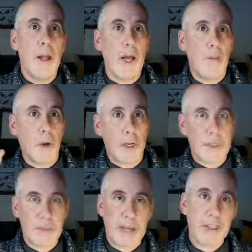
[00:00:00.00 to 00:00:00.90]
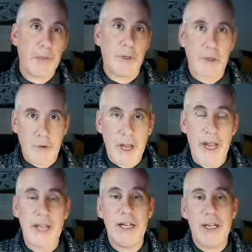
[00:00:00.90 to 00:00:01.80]
and um, what kind of space you want to
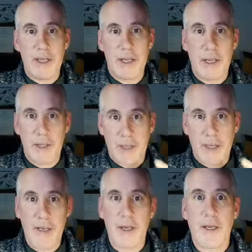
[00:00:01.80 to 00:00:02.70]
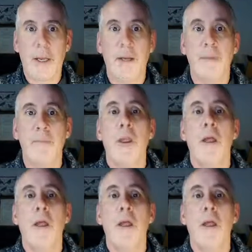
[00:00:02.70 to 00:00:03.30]
create in that in that in that garden.